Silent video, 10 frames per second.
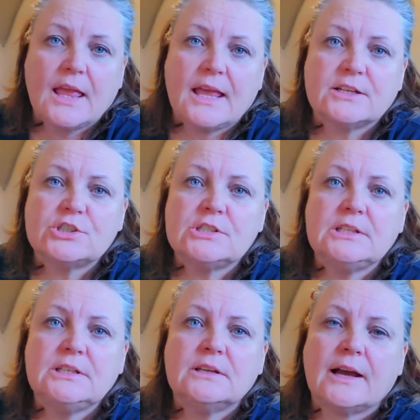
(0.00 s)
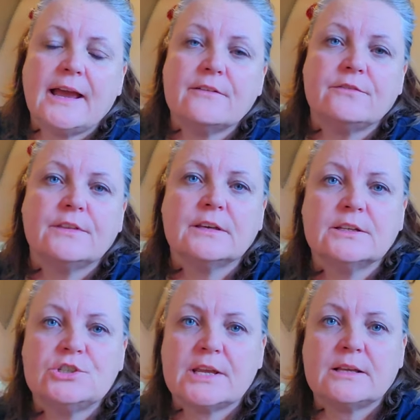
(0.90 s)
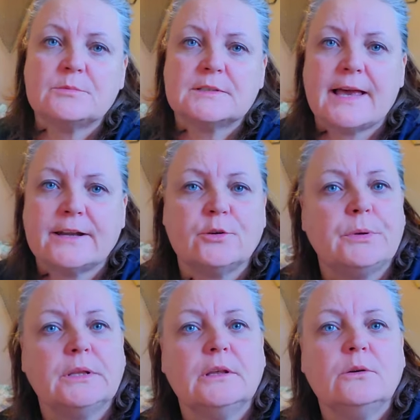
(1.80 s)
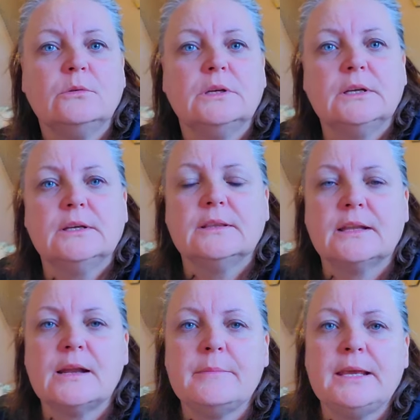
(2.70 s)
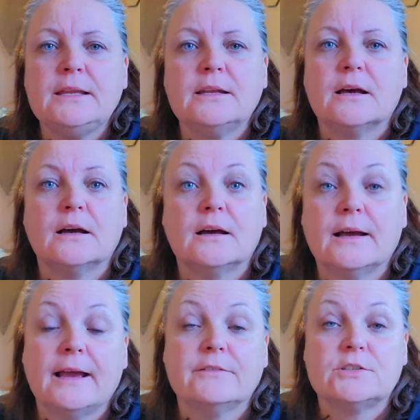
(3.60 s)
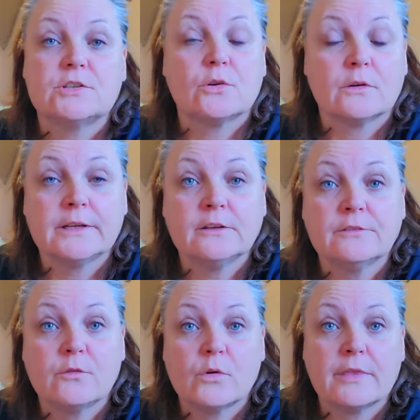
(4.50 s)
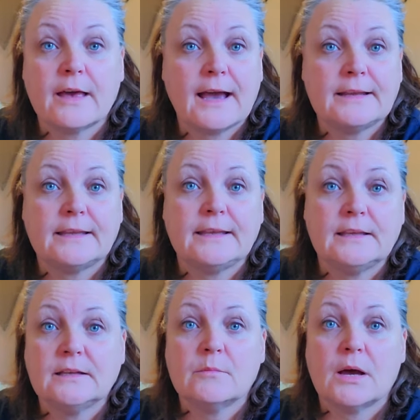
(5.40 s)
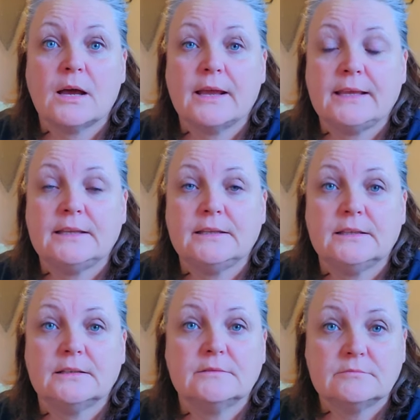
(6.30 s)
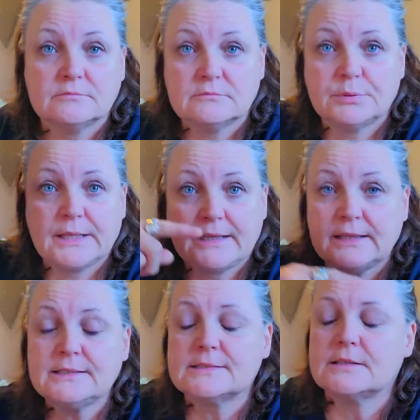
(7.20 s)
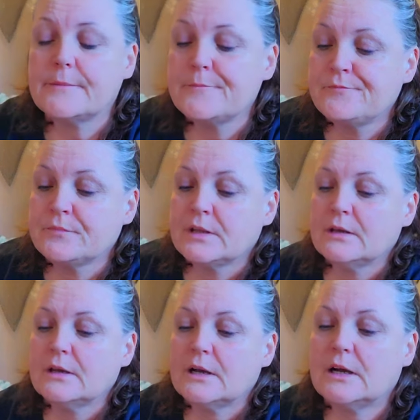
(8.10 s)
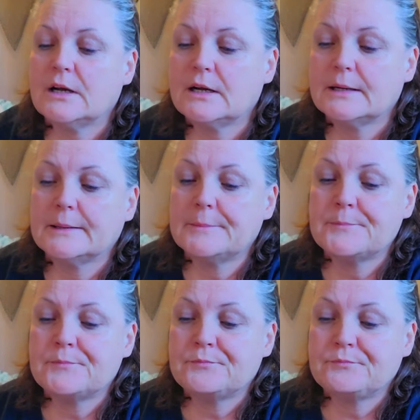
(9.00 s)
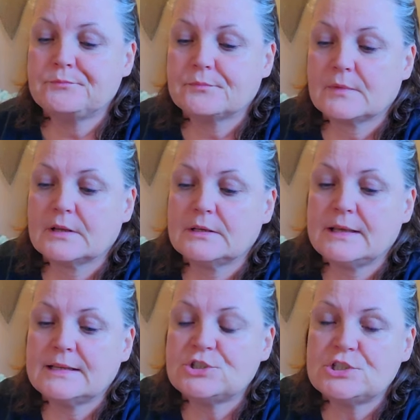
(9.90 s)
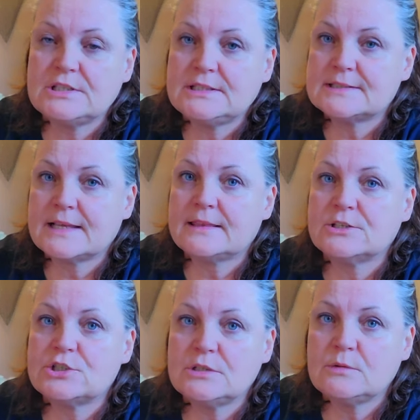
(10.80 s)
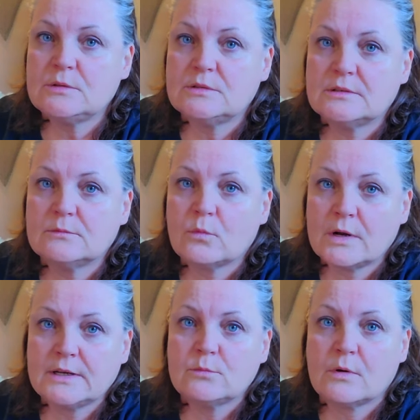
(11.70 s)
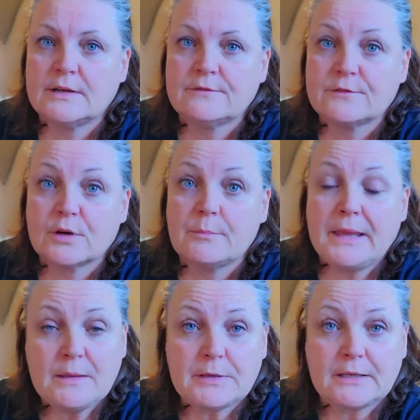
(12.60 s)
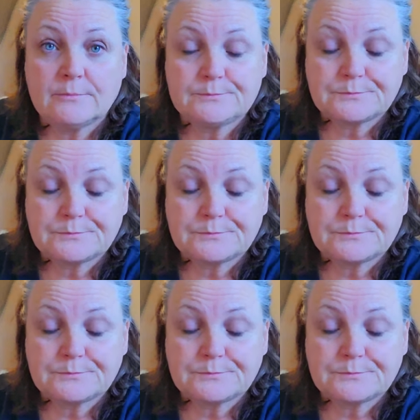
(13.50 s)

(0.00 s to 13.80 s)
and I have the Jacob's Ladder pillow that I made. I have a tutorial for that in my playlist. And she said that she wanted one for a baby